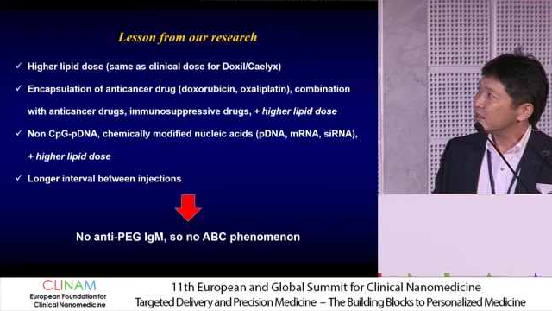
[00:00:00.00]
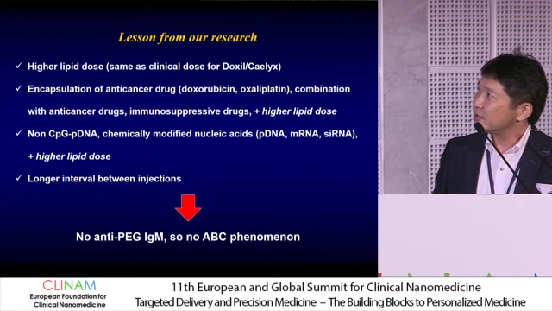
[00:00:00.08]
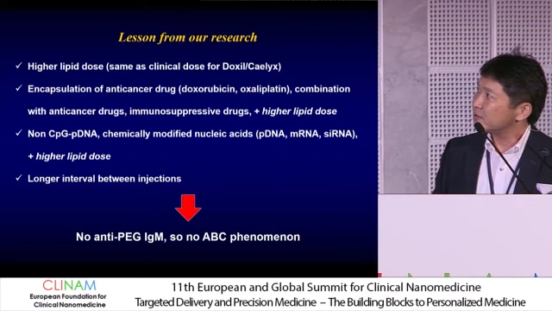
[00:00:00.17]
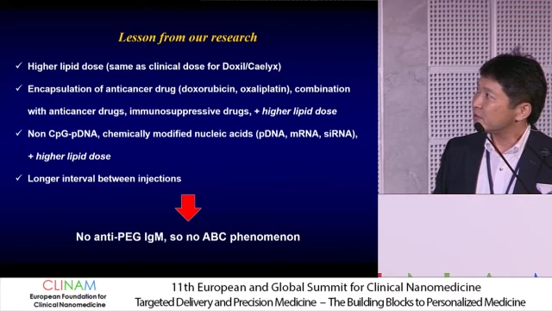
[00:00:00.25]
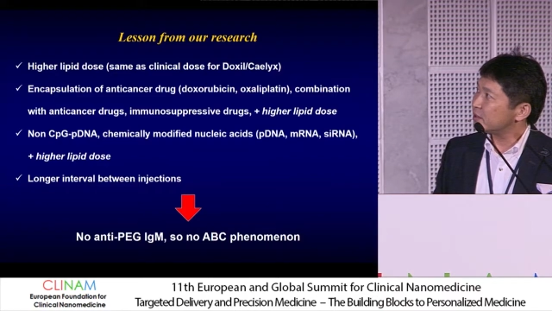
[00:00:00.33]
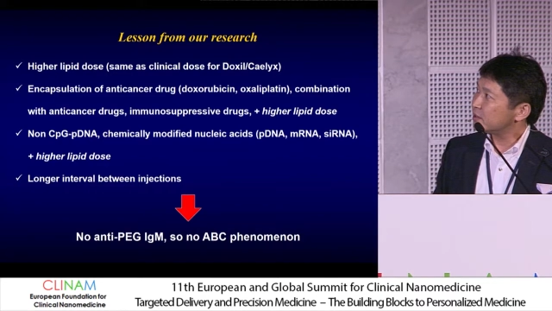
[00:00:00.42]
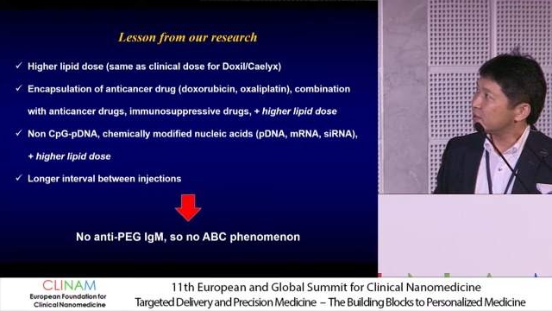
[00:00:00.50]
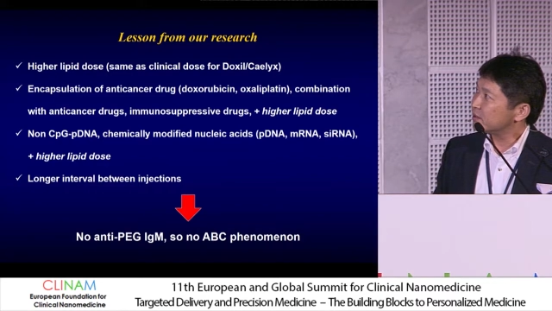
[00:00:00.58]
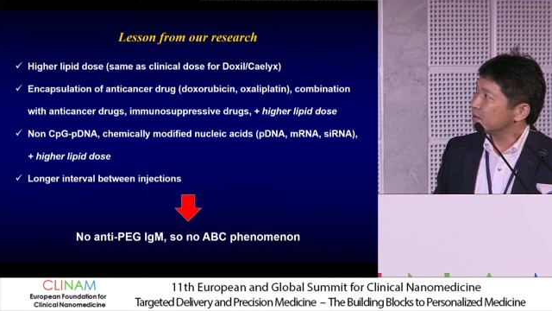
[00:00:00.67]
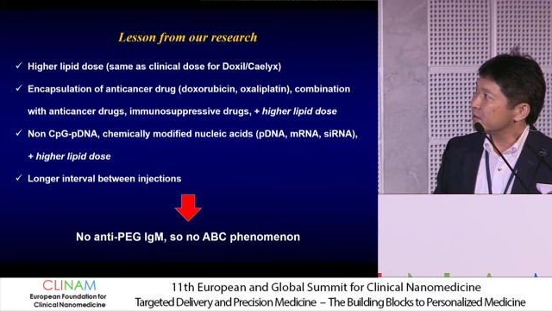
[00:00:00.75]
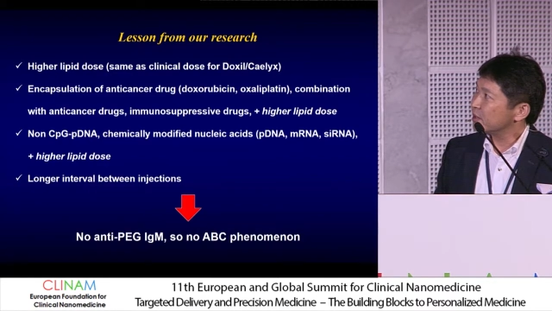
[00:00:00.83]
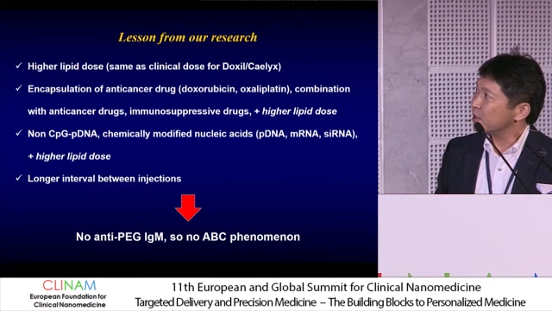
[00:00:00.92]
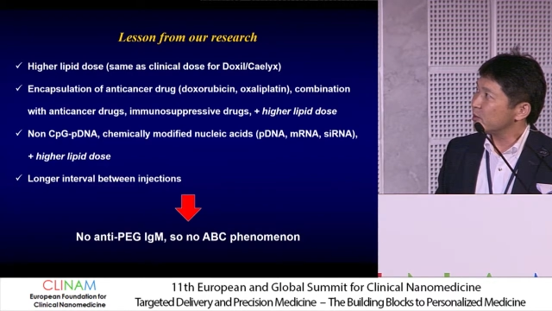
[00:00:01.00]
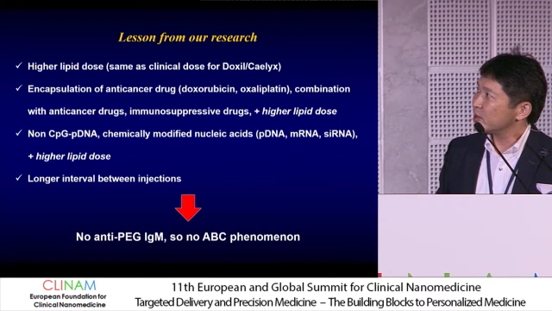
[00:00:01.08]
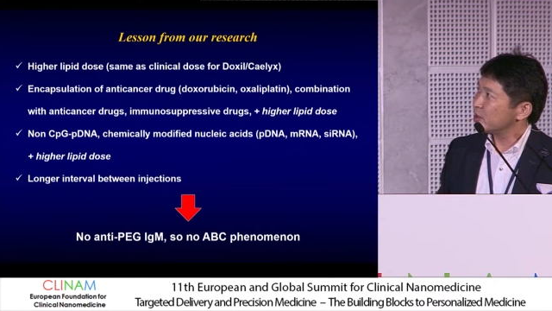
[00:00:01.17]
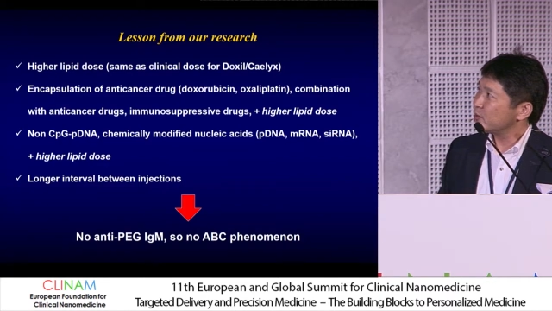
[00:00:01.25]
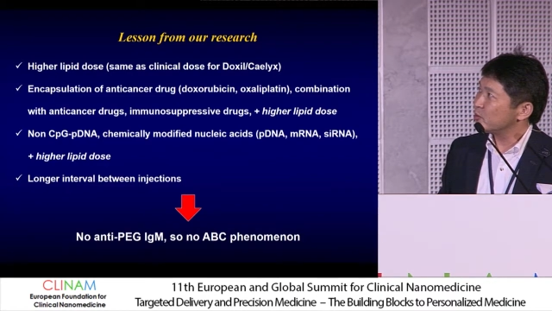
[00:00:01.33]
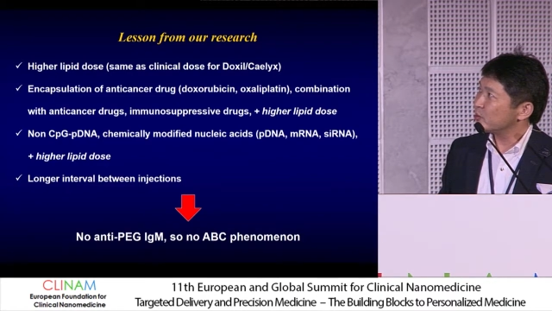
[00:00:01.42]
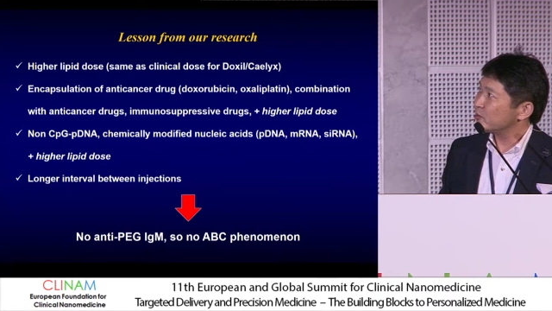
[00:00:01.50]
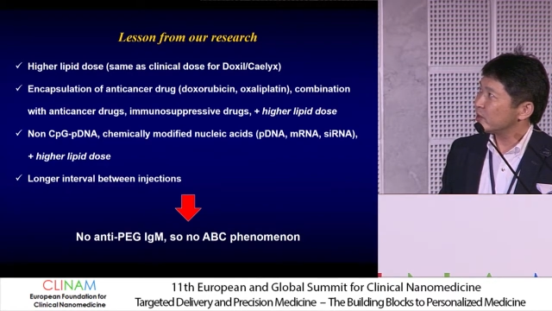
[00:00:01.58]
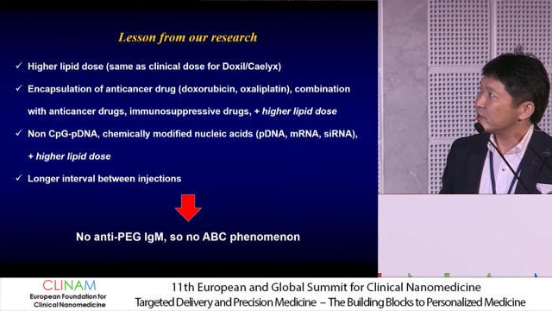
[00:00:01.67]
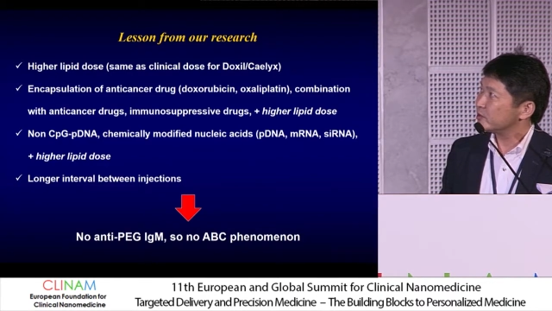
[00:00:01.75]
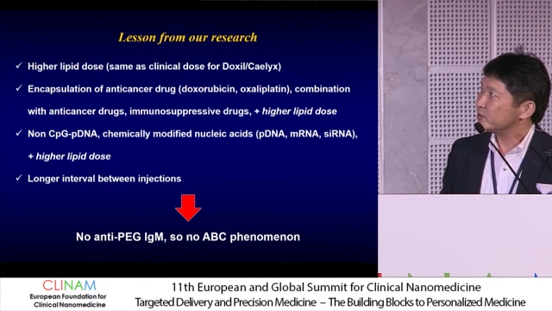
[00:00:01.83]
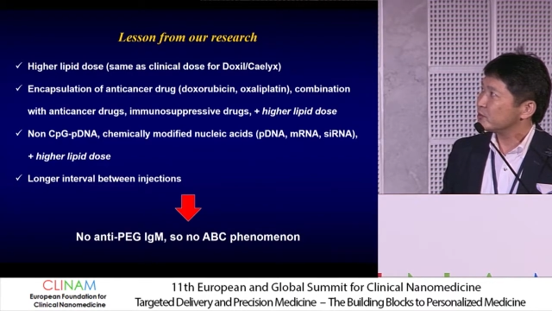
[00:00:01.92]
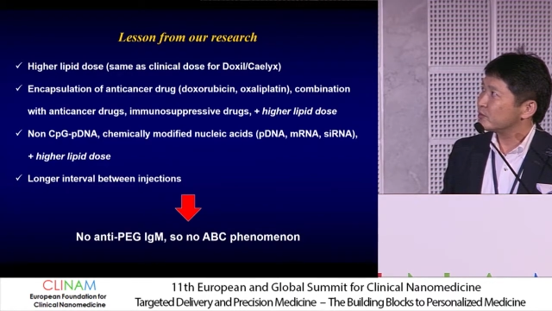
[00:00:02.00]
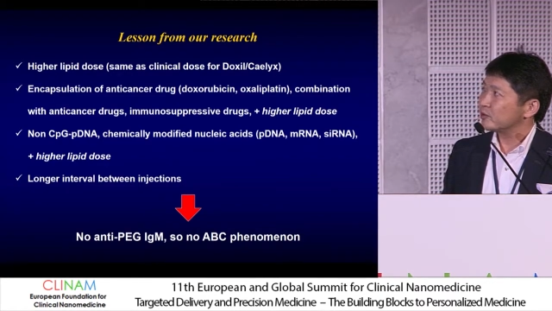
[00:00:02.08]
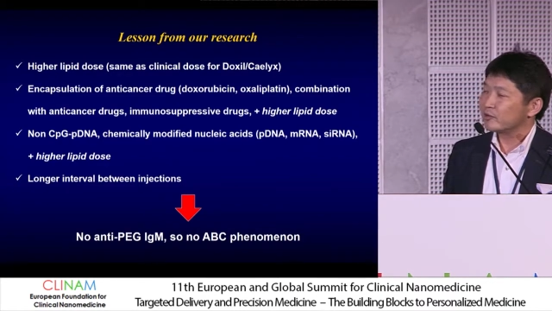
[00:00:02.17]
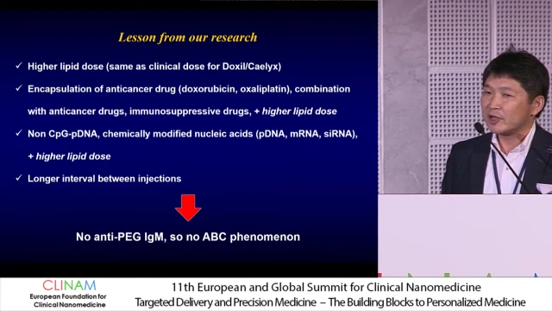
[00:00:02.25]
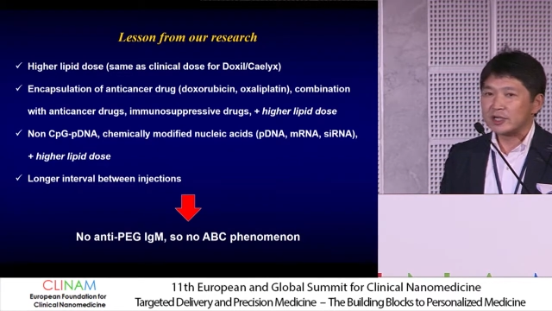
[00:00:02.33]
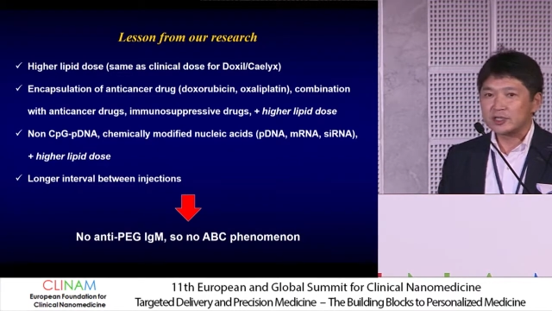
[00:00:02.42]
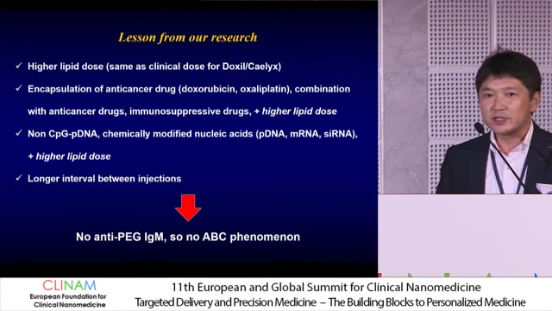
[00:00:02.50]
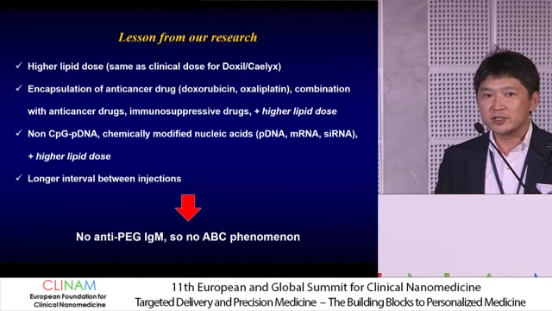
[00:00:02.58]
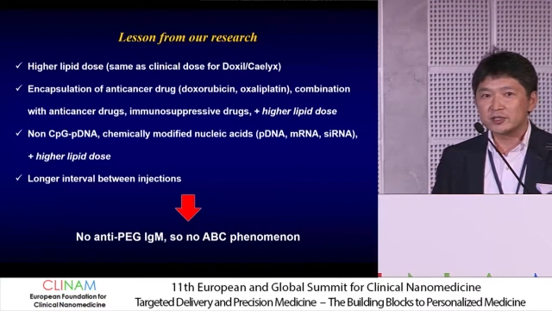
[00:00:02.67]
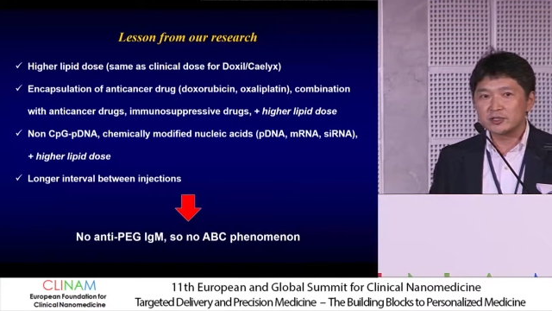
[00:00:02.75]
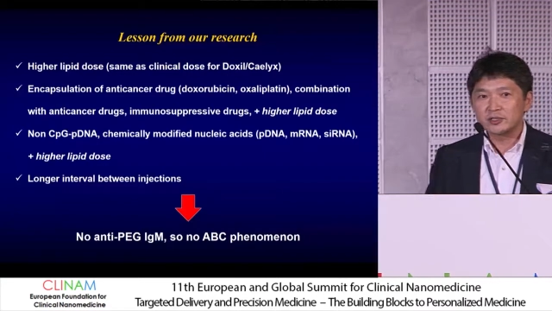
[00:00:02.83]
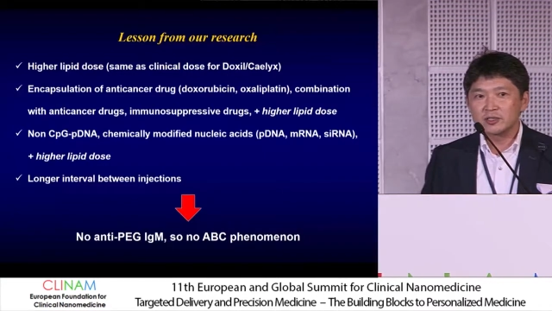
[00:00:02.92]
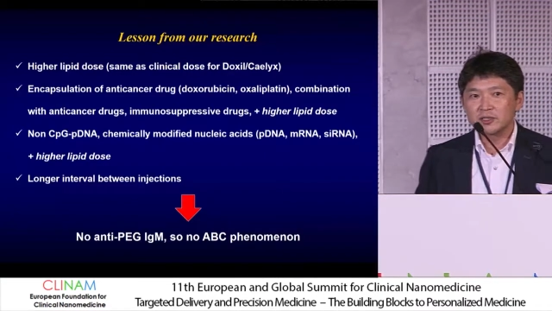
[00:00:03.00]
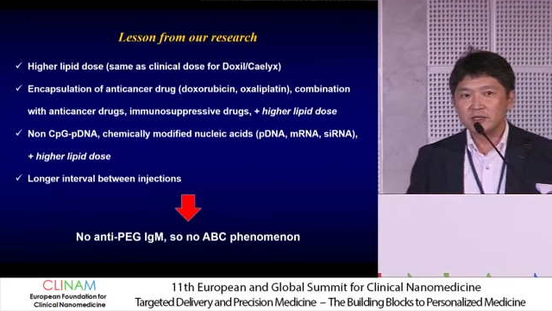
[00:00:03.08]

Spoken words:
or chemically modified nucleic acid,